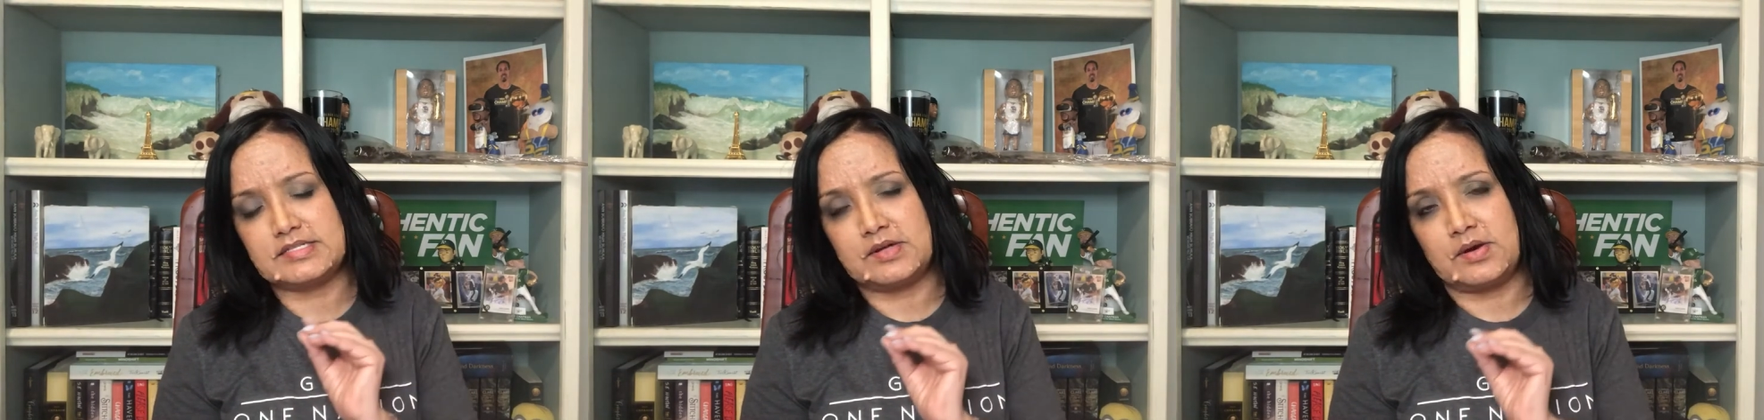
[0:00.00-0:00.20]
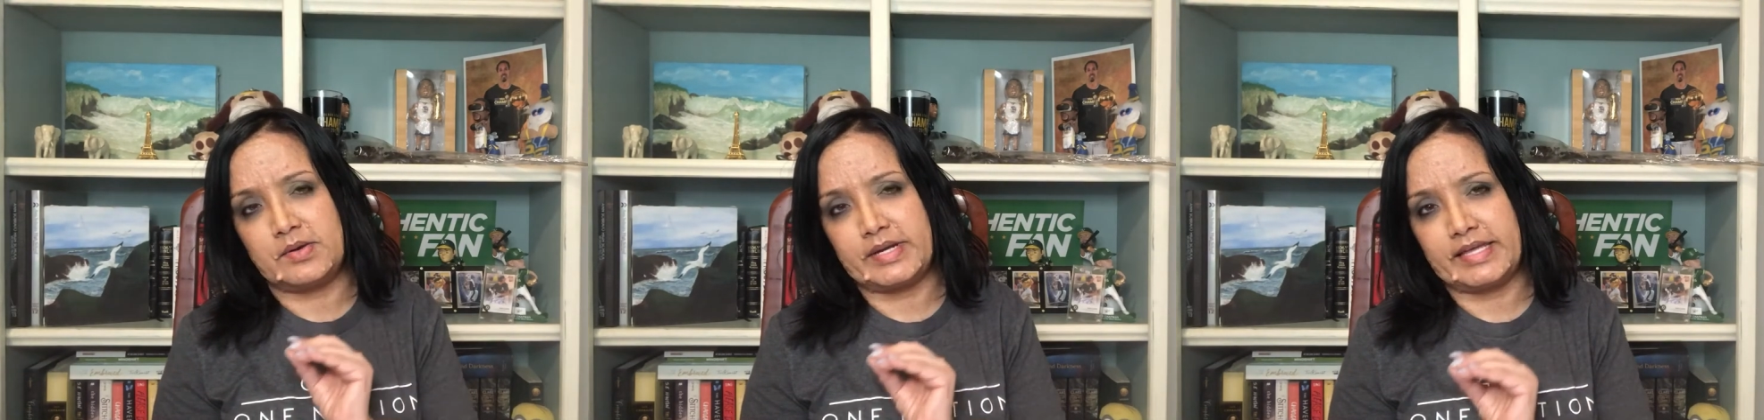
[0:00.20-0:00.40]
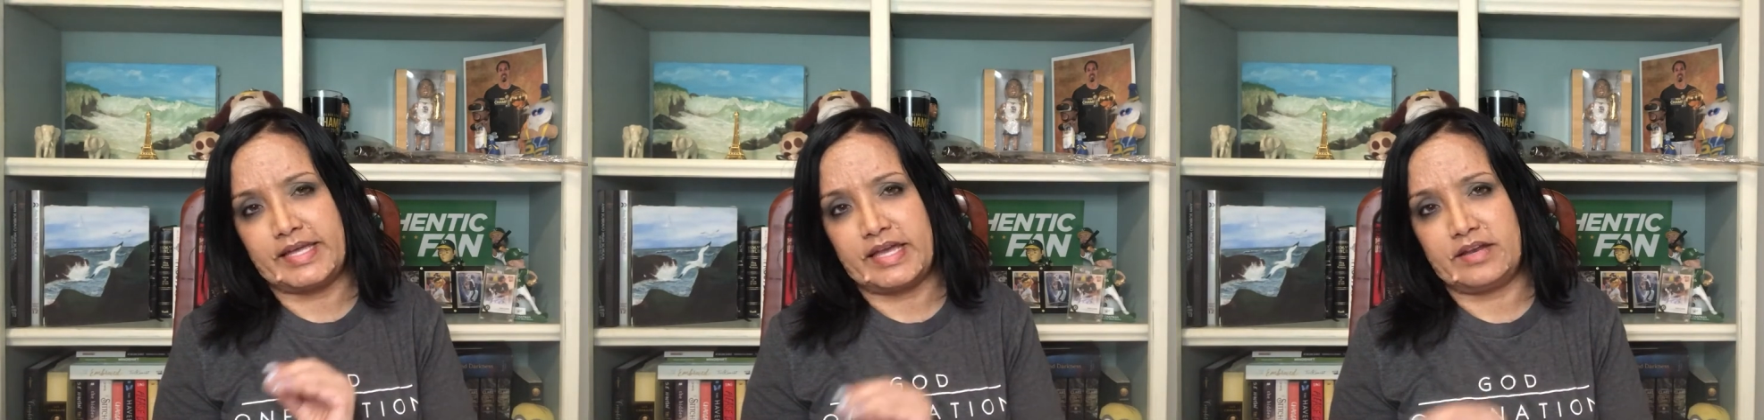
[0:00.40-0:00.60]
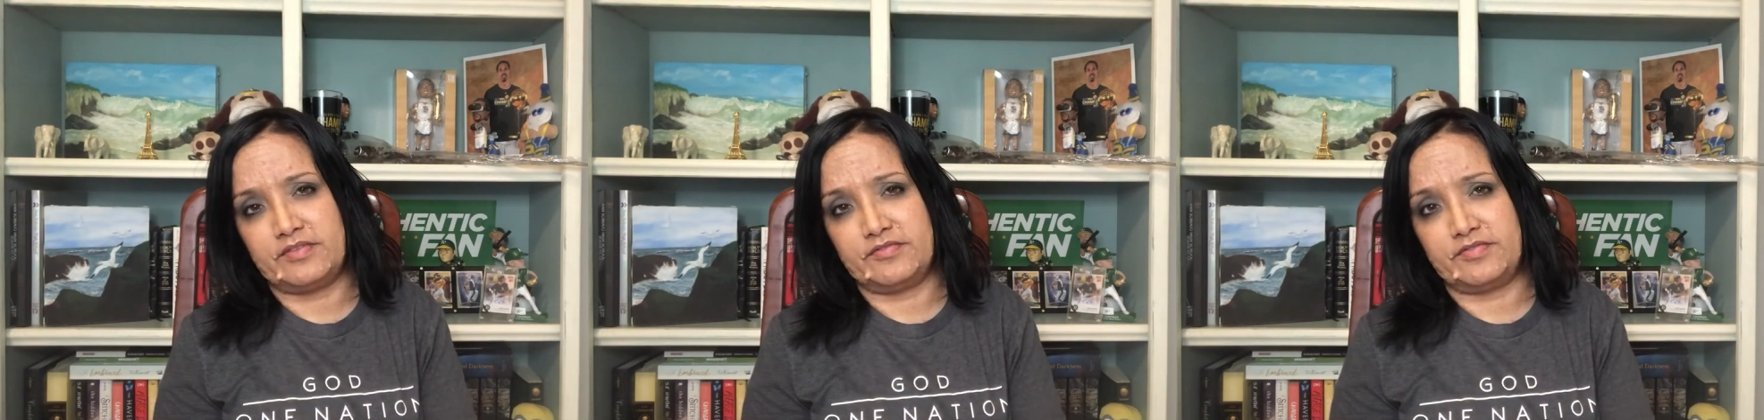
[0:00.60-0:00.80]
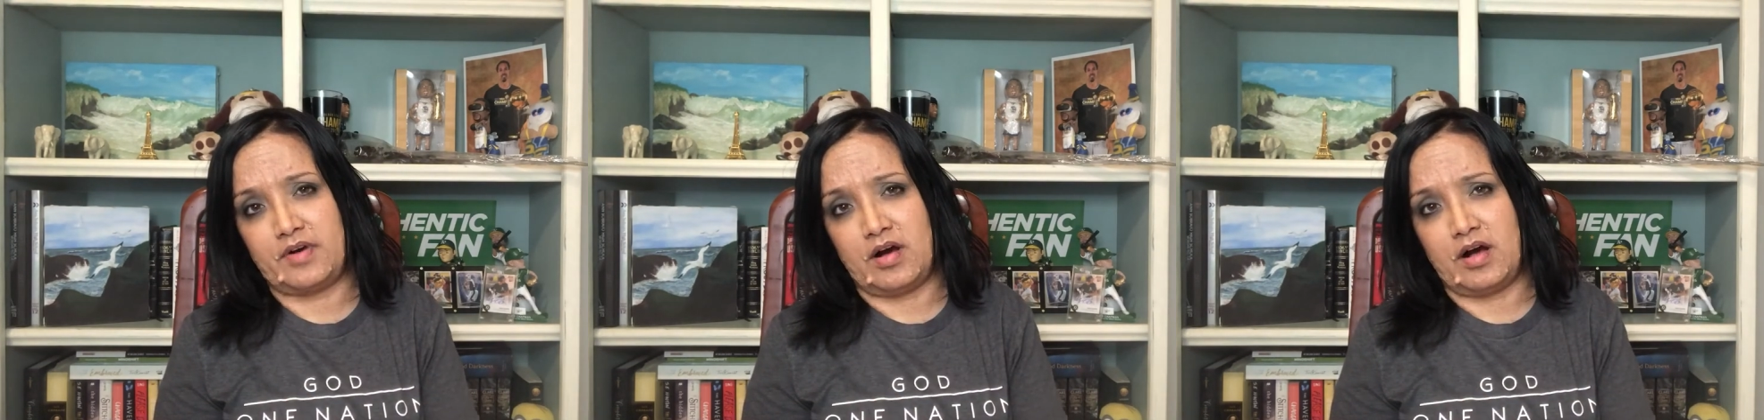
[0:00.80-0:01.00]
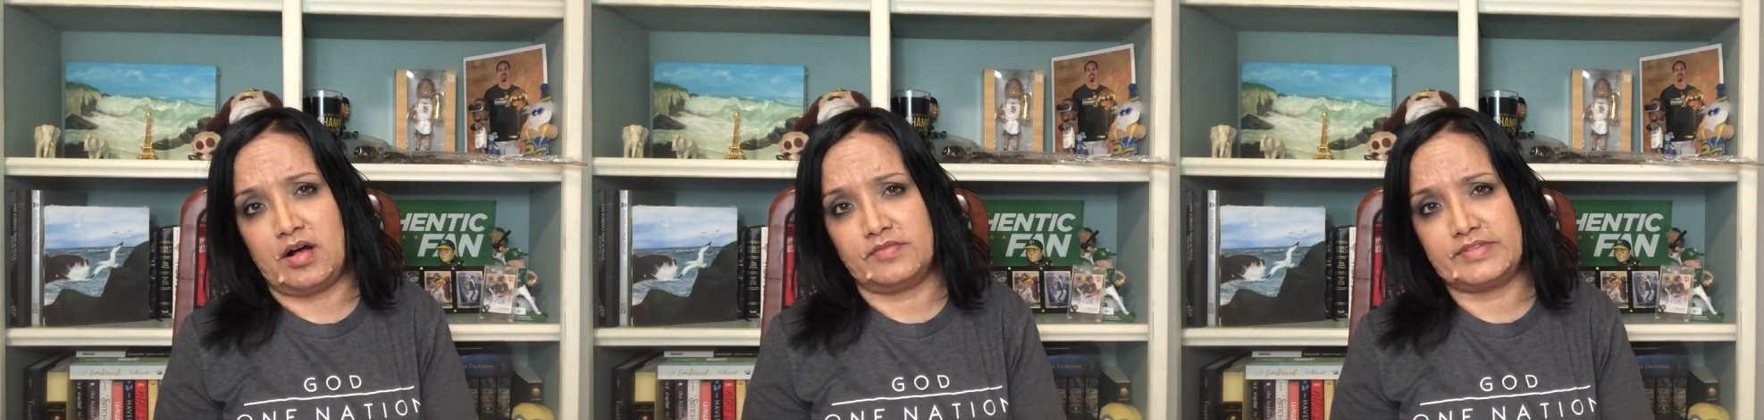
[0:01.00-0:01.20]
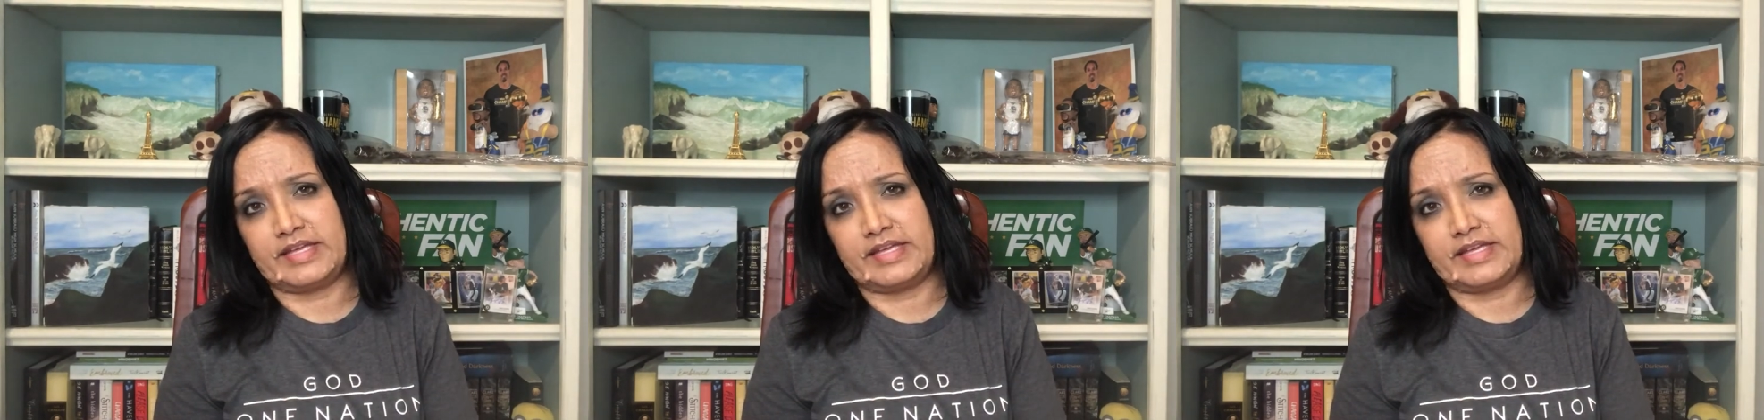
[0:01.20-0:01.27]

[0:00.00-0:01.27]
going to get involved,